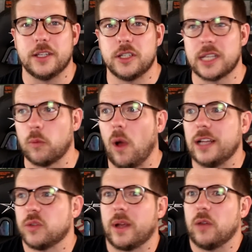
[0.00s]
She's like, why?
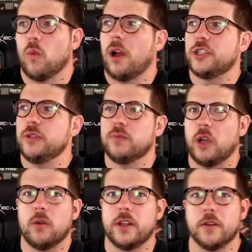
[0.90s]
So I can watch you
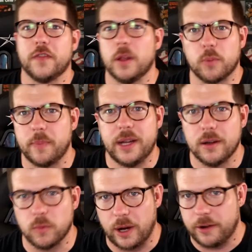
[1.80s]
go to your film
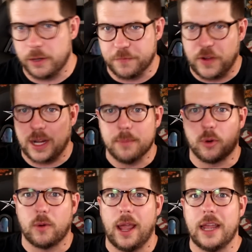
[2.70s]
premiere wearing your fucking
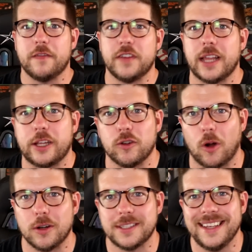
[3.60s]
beret and feel like you're
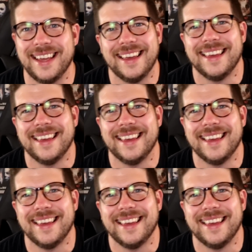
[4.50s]
artsy?